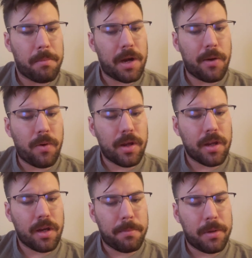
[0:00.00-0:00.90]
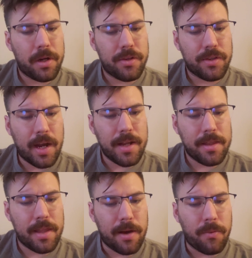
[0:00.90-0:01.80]
But I want you to put
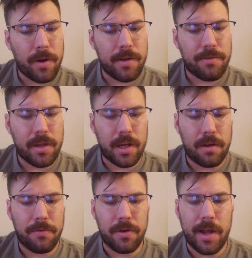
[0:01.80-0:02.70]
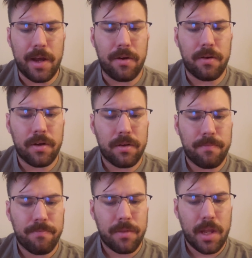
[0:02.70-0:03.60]
aside that way of thinking for now.
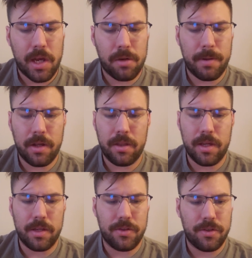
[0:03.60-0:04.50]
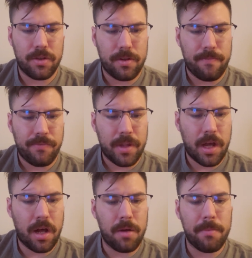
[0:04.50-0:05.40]
How about this?
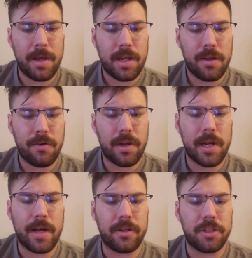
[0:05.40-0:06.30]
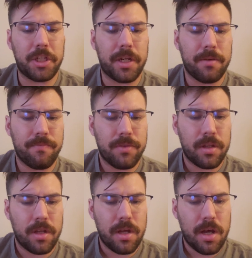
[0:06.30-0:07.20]
I'll make you an analogy.
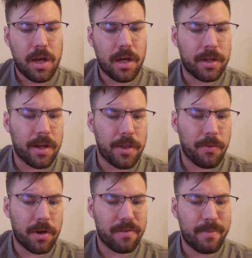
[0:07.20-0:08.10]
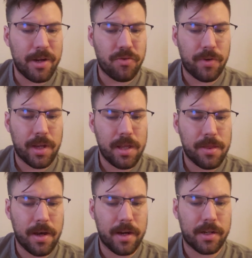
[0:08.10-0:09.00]
Another one of my tricky
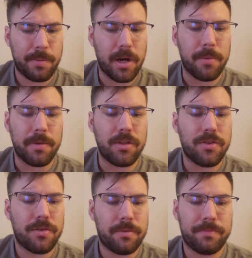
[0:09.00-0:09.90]
thought experiments.